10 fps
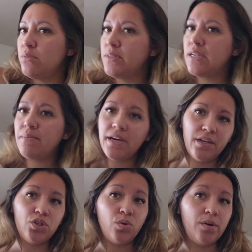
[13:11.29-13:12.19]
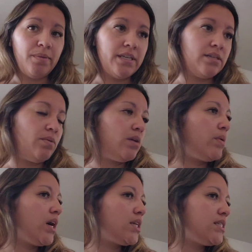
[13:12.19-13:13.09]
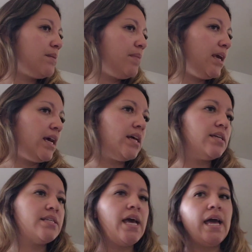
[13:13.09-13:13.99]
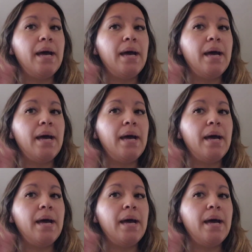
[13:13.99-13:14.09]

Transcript: but then I'm kind of torn because I want to work on something else.